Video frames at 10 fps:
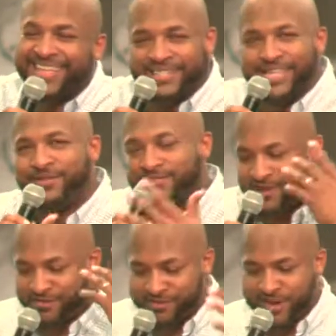so he was
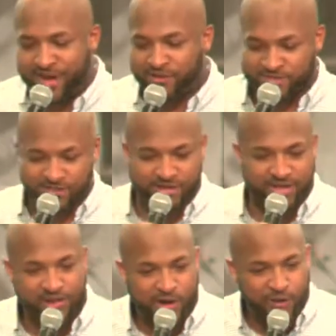Reverend Randolph was a
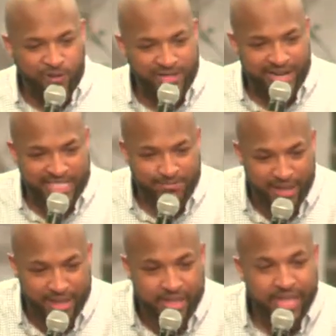real real nice
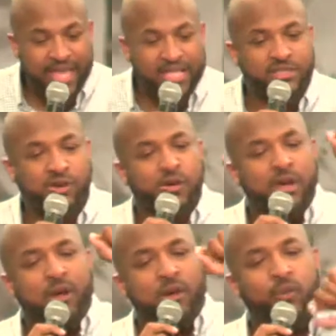man. And so
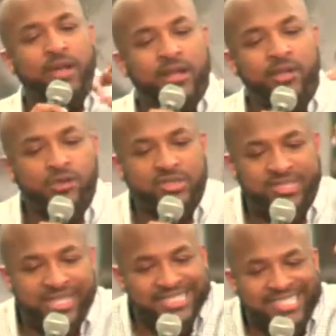when you
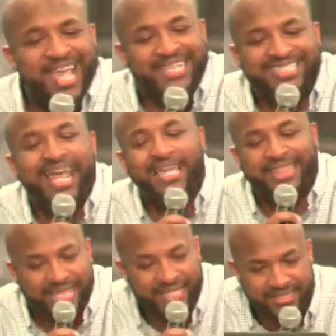see texts like
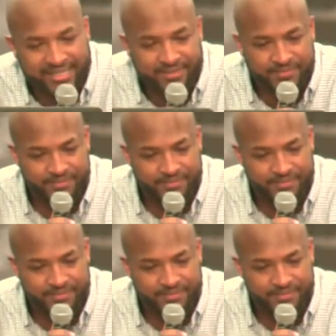this